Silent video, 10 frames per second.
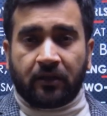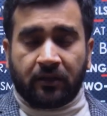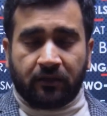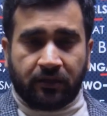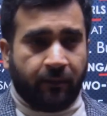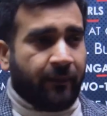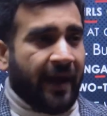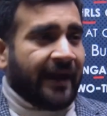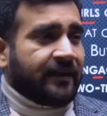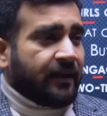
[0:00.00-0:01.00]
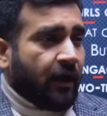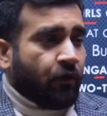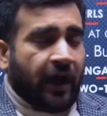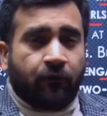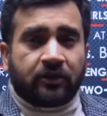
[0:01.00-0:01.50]
the bad,
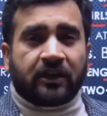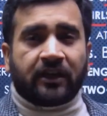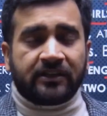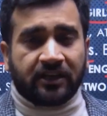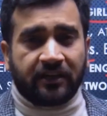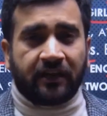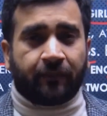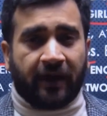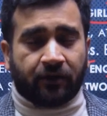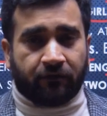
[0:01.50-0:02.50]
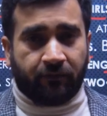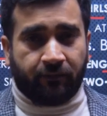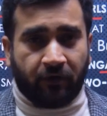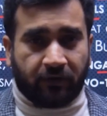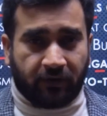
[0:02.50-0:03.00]
or I would, the concerning part of
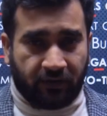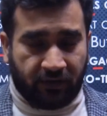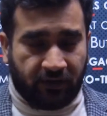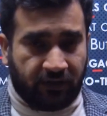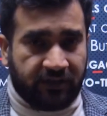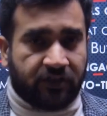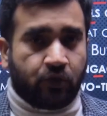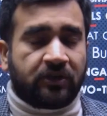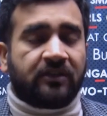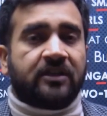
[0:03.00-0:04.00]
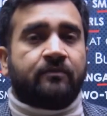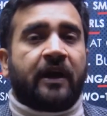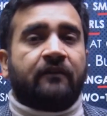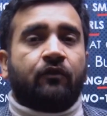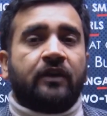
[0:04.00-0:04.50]
about this using the
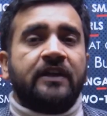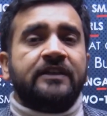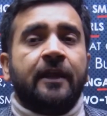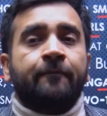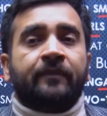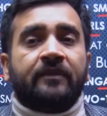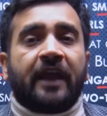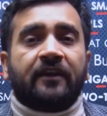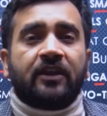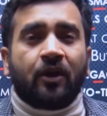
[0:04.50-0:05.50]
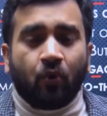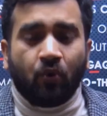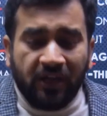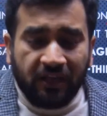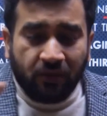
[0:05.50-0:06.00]
smartphone is that they
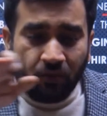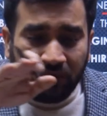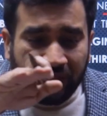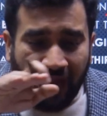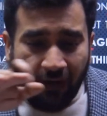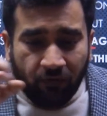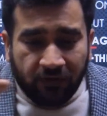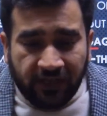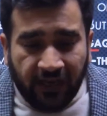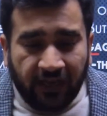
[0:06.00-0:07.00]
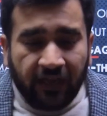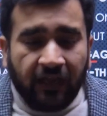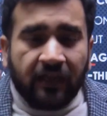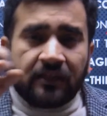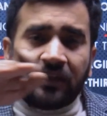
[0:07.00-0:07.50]
only use, I would say,
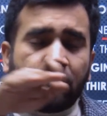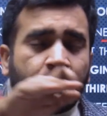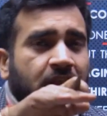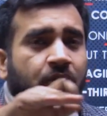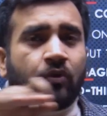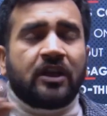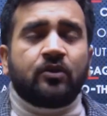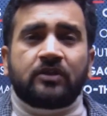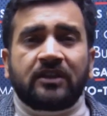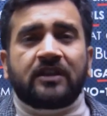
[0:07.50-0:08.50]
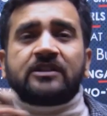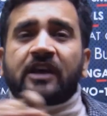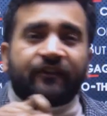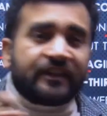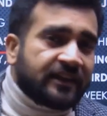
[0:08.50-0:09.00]
they're only using the
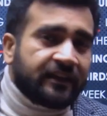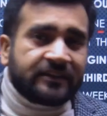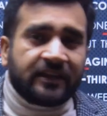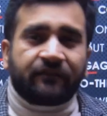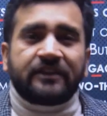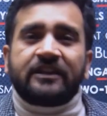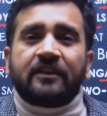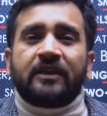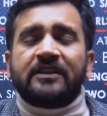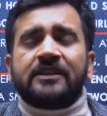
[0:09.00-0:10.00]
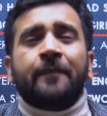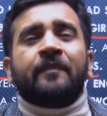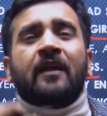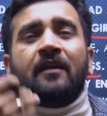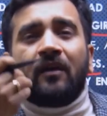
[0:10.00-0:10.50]
surface layer. Surface layer
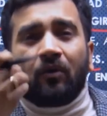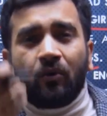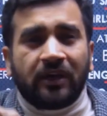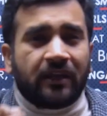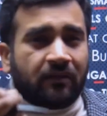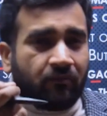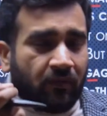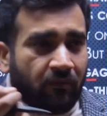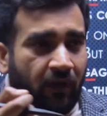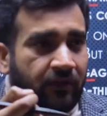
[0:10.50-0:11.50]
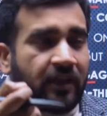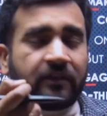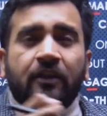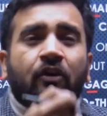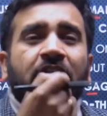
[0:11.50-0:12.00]
means only
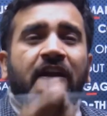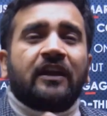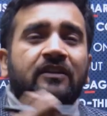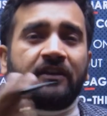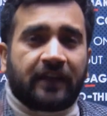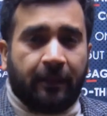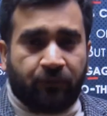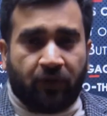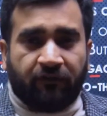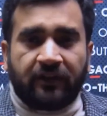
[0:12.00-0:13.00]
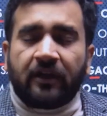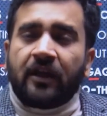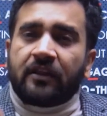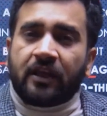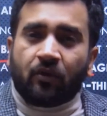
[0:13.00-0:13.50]
they're not getting in the depth of it.
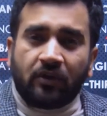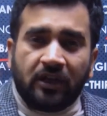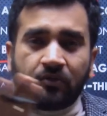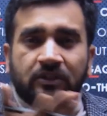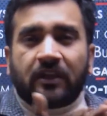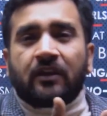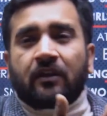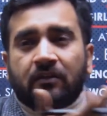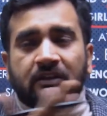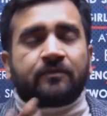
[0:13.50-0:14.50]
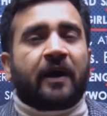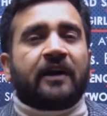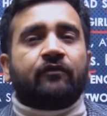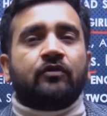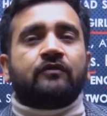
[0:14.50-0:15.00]
They're only using the
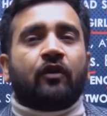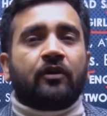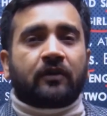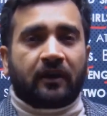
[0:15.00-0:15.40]
smartphones for